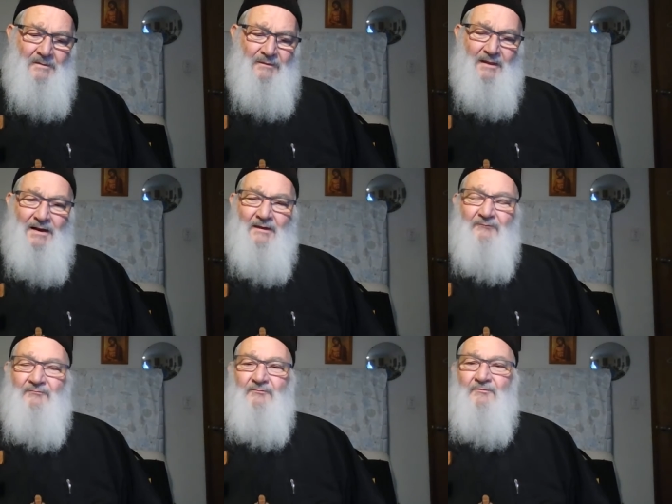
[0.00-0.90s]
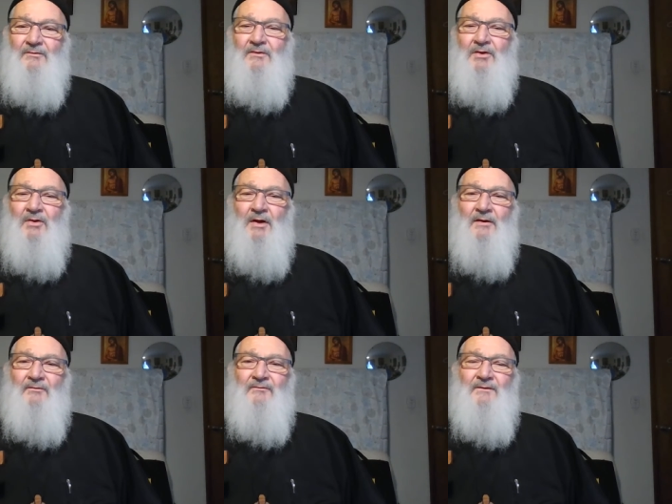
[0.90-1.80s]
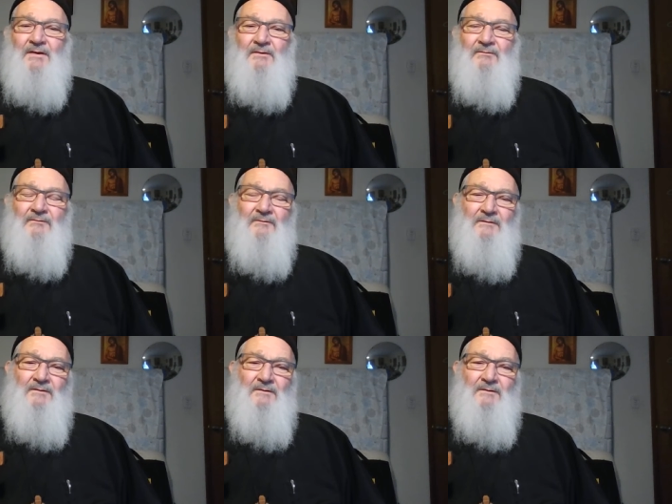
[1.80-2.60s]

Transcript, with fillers: the elections in the United States